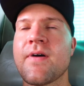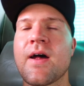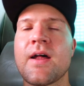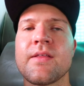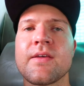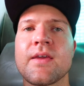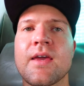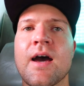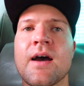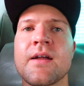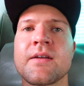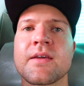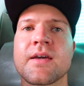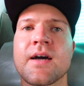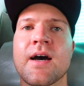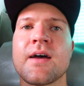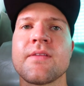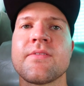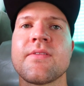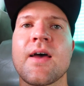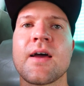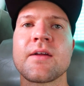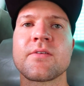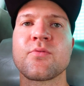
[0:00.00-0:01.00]
finally got in
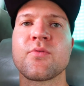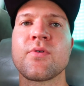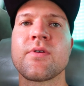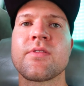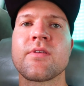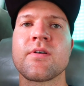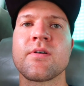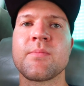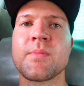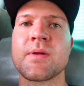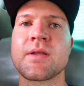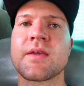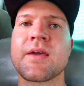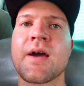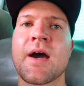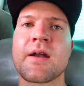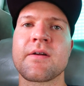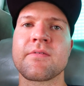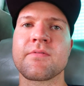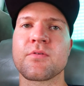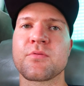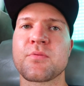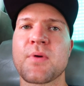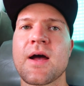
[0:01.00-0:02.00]
contact with them in
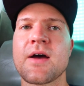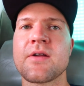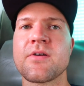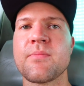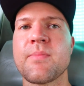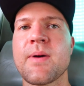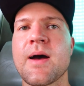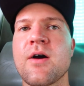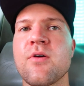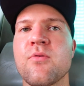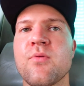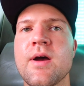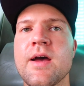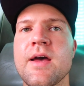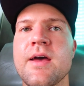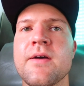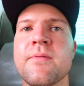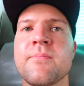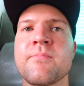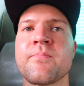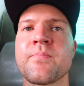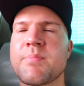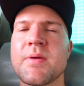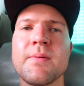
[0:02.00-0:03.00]
kind of a roundabout
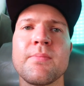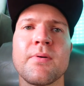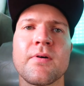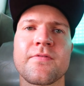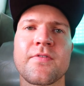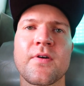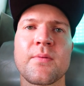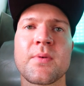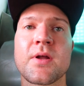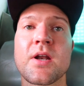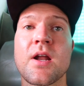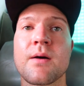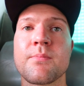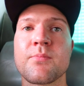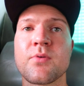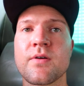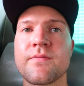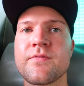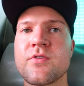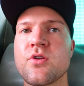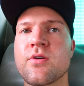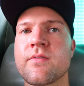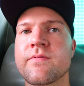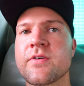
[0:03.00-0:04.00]
way. People from a number
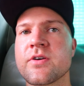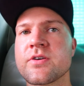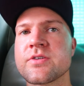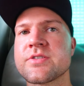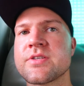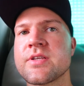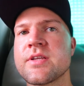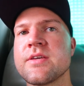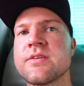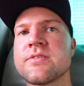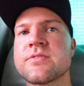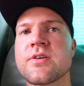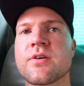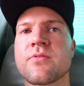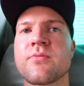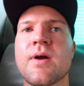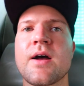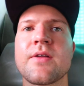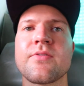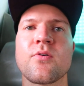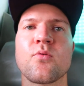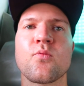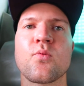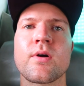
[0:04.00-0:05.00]
of universities
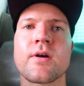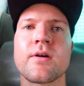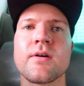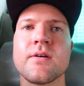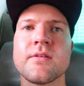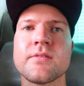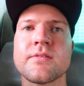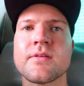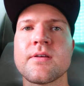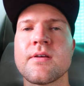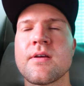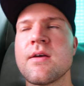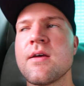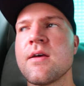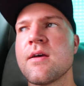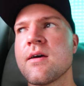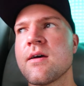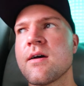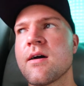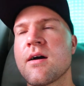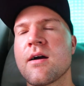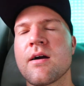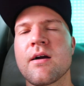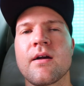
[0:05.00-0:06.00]
around the world
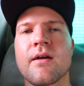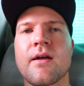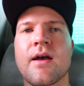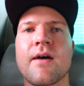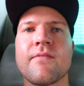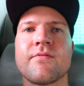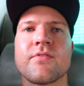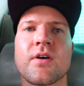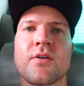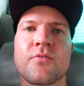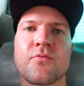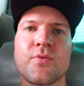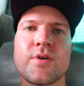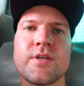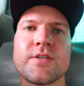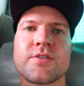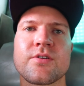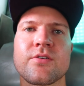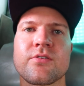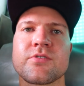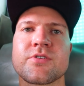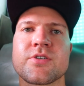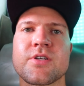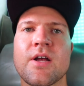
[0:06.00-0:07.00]
have done
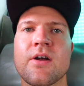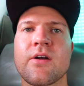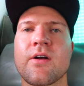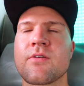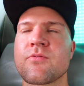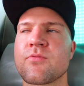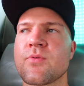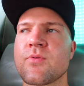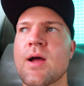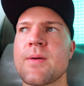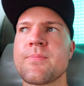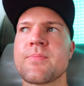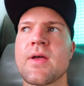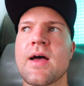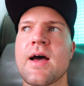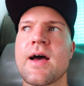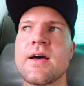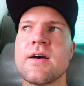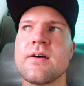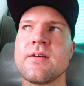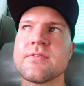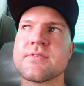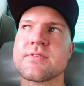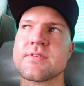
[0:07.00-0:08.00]
research there on
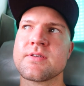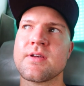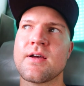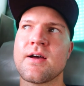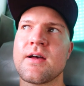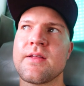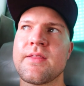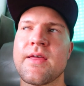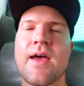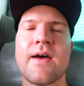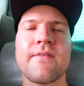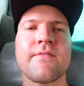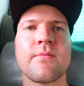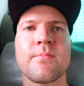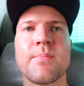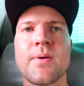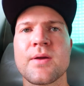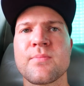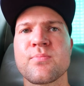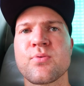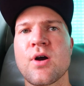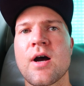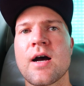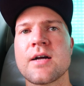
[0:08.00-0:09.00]
reptiles. They have a
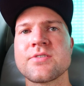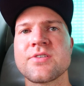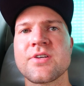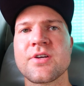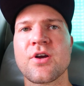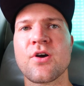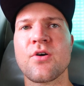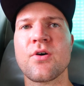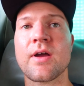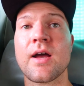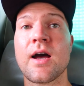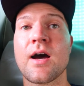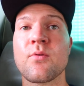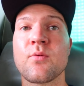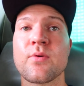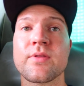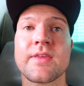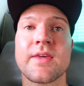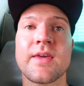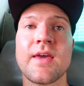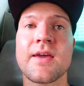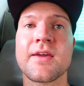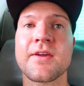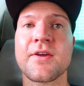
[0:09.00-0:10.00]
big project going on
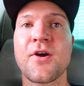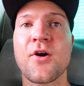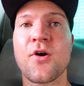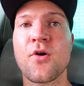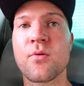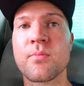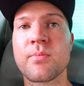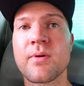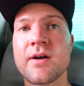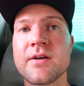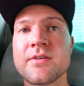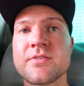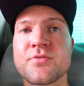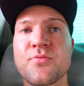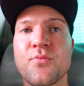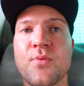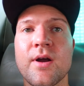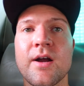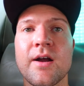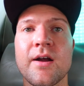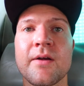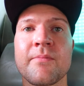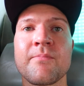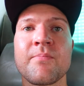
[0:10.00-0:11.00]
with King Cobras
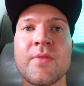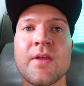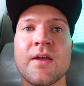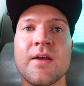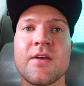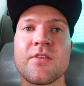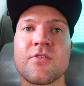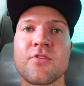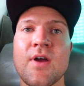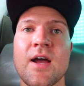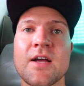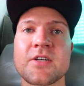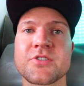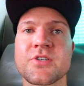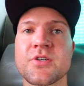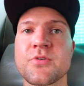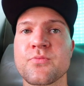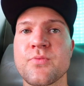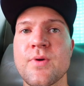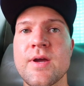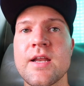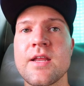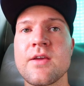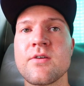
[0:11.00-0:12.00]
where they're actually
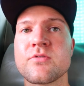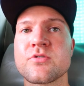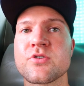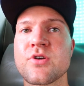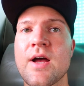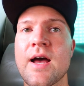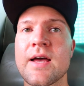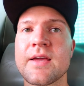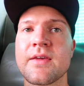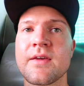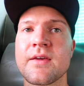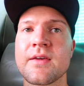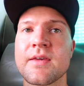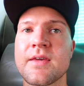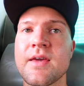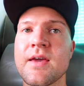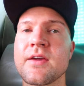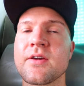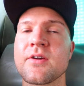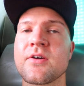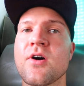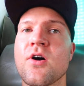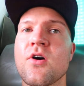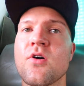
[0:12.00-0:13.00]
radio tracking
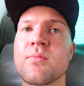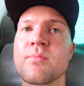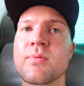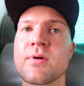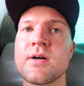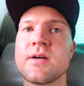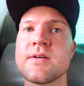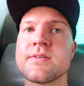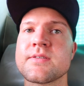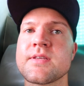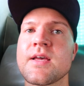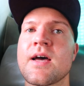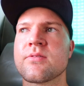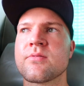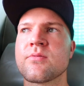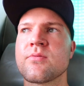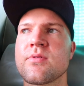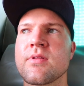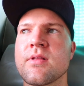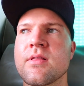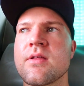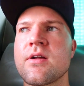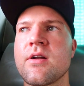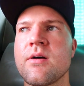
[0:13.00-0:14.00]
King Cobras.
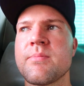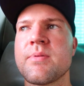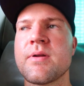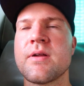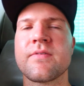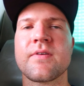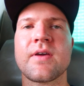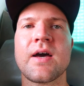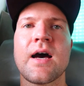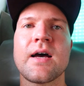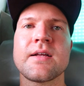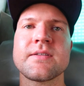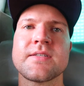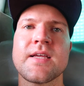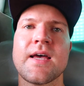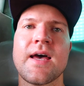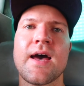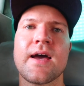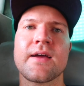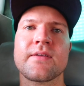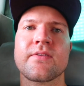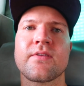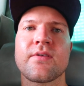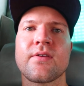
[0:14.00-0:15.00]
Through the little bit of
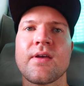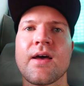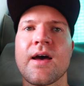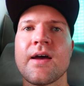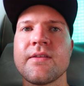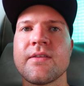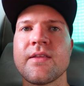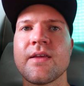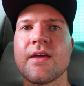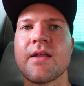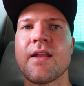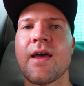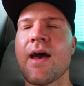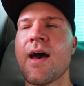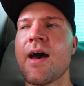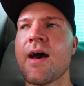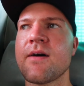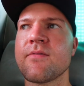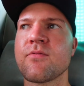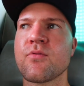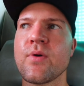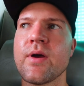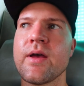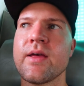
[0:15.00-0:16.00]
contact I did
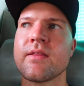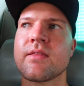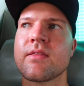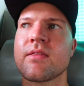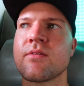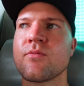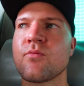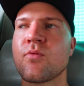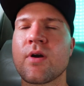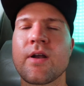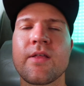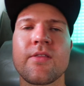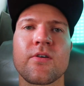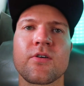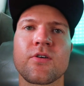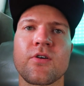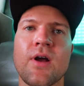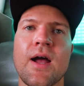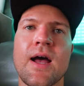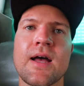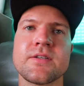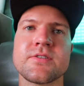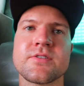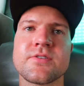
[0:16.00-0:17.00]
have with one of their
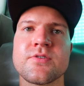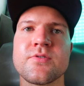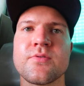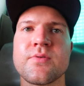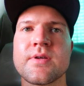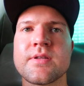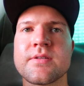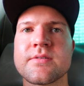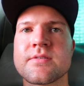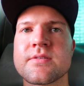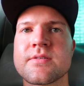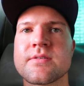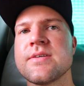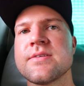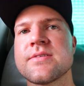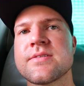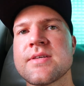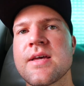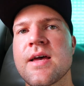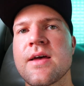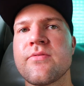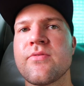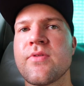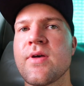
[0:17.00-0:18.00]
grad students, he
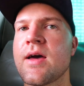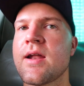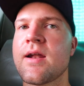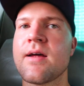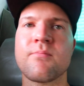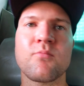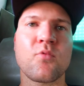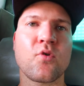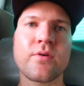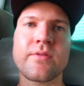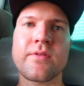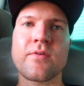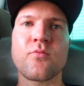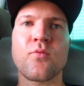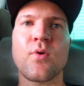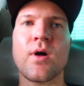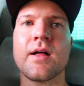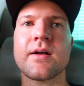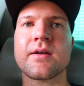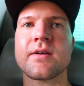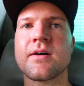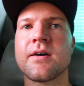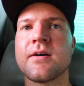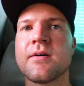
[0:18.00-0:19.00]
said that I'm more than
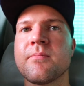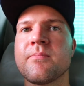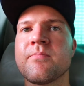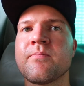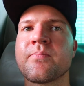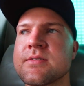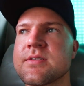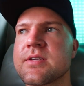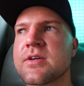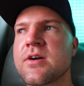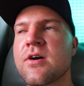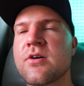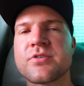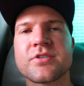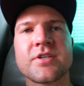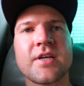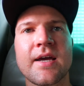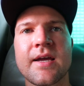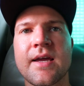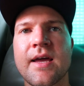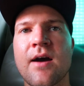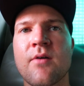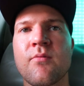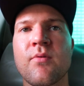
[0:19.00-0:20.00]
welcome to go
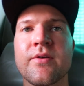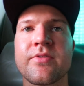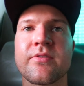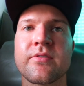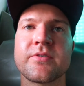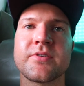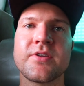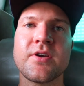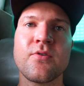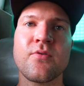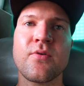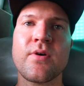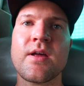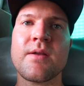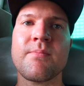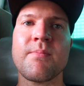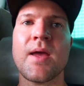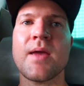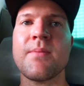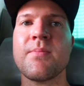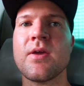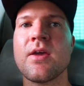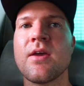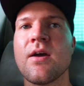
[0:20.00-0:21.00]
check out what they're doing.
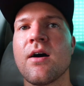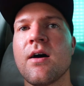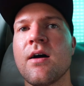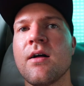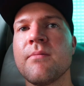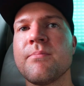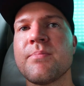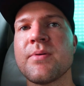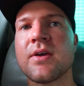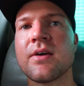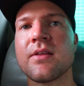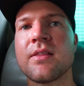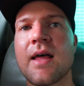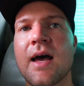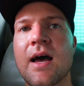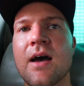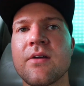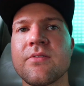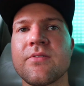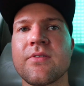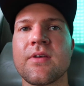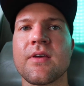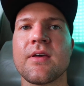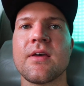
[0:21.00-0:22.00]
Maybe I'll be
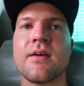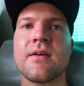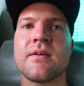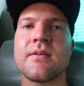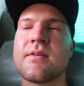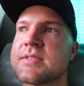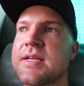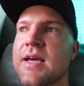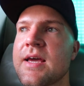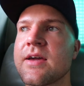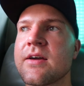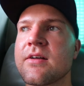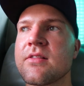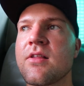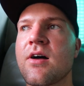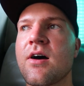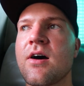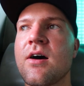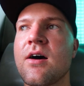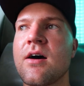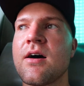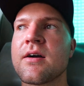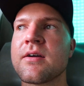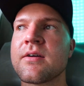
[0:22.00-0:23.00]
allowed to tag
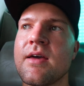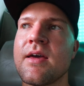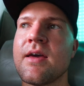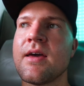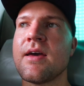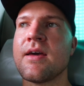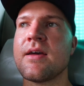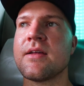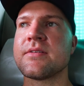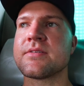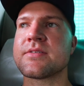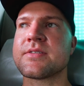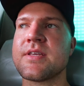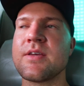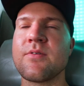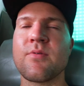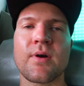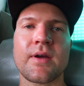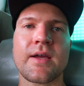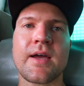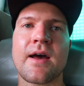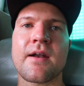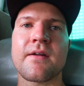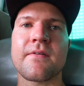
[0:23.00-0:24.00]
along and see
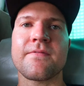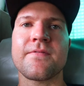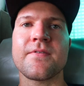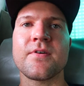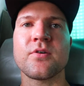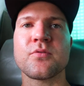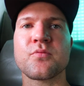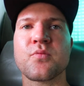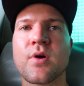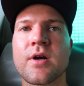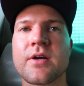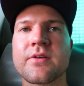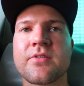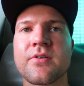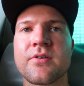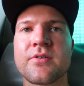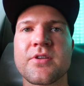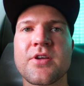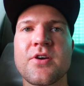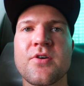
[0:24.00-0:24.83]
what kind of field work they're